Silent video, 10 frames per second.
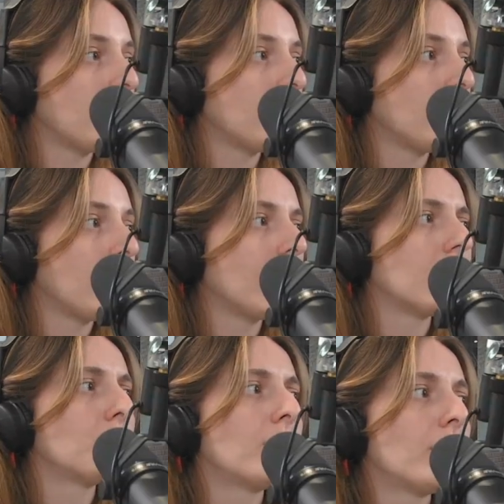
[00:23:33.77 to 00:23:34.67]
Like
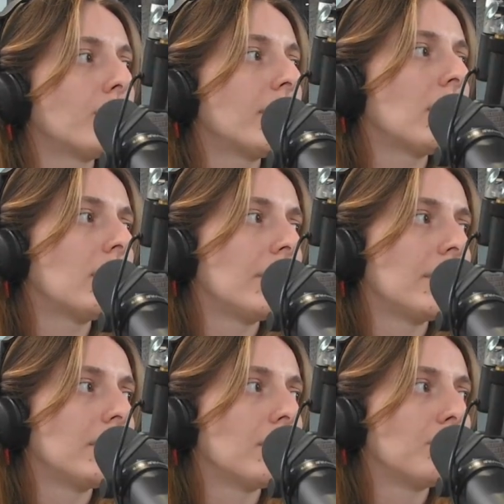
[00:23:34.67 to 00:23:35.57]
we are
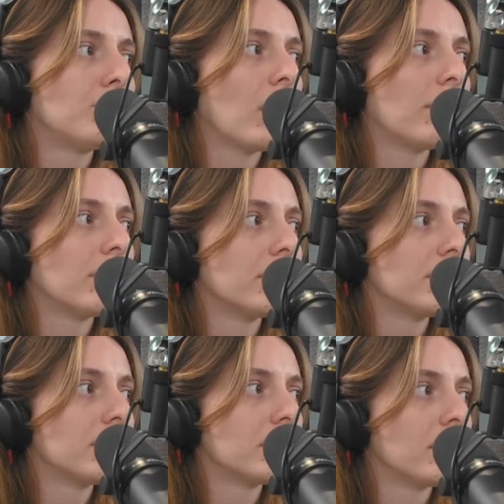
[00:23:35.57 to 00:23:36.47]
in a private
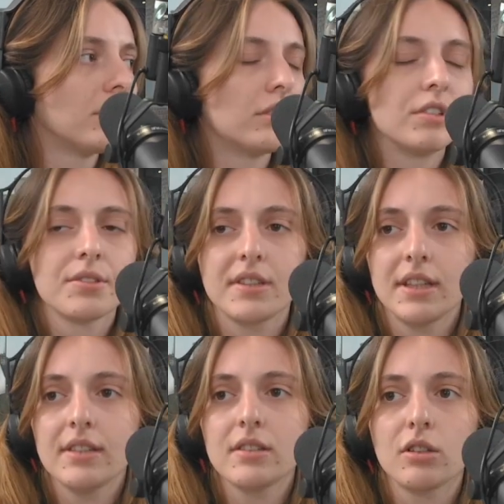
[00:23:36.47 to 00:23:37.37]

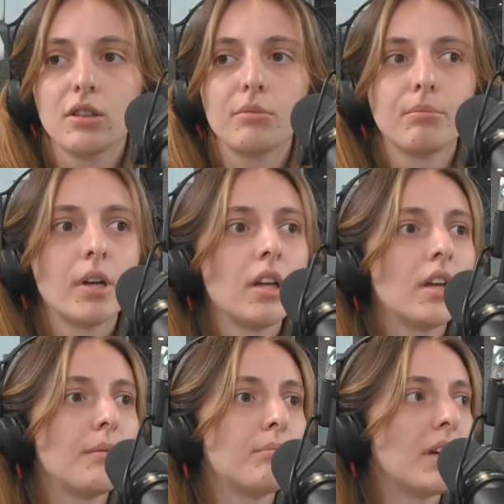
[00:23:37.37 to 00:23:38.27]
university, so
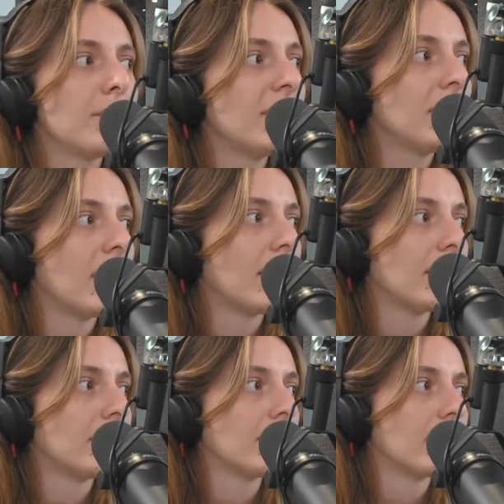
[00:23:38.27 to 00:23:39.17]
maybe
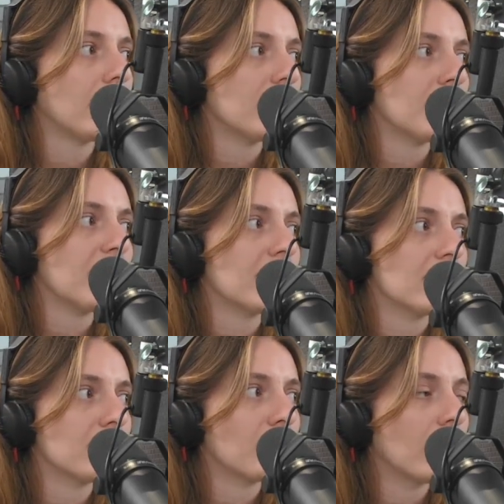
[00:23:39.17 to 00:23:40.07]
like it's because
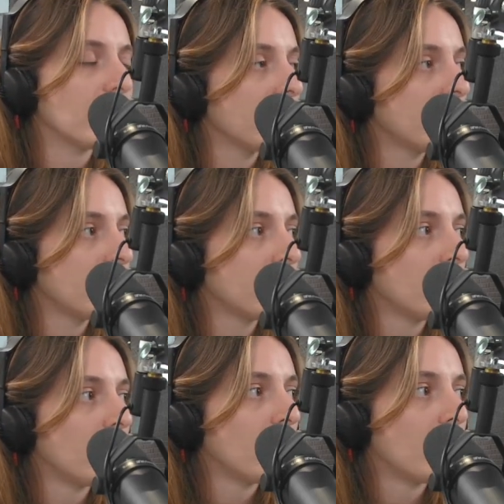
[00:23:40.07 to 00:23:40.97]
it's private,
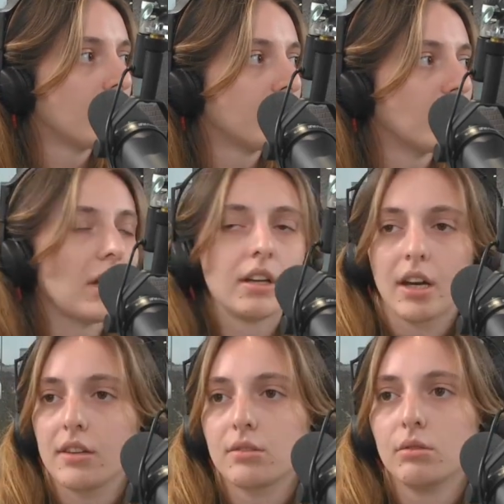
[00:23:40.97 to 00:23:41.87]
but like
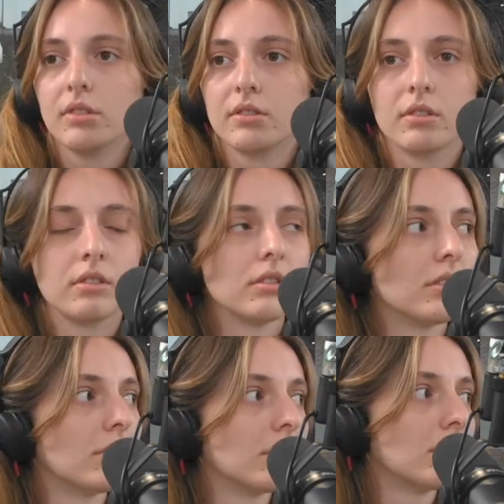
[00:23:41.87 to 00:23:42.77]
high school is
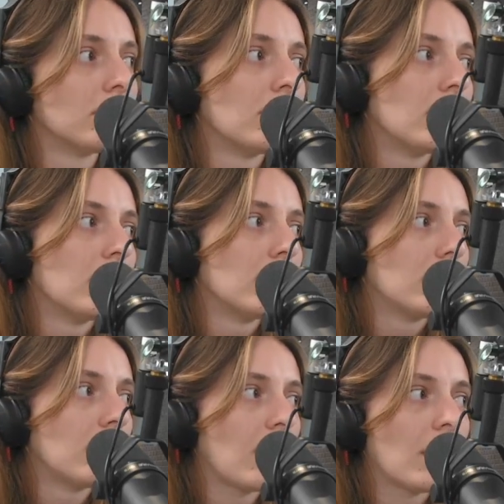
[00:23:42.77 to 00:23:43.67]

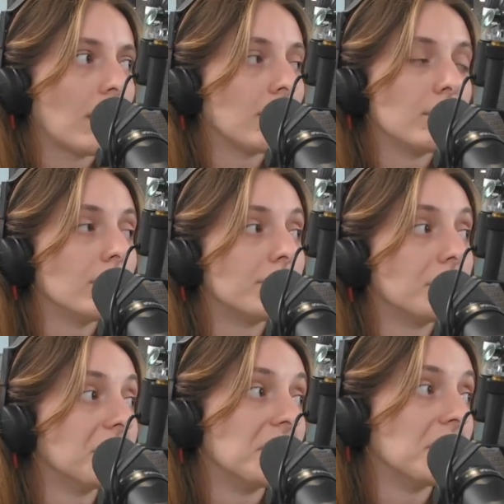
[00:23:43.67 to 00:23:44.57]
I don't know
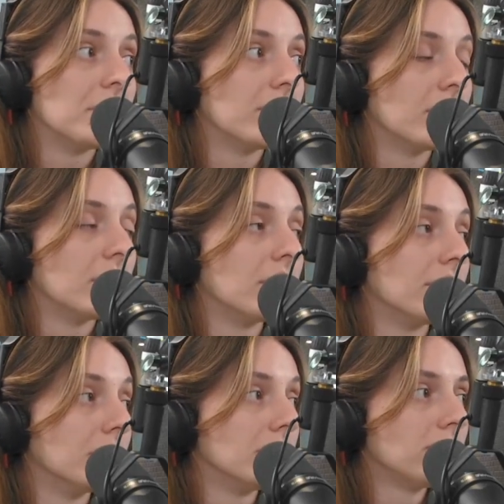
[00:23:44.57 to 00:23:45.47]
for the over.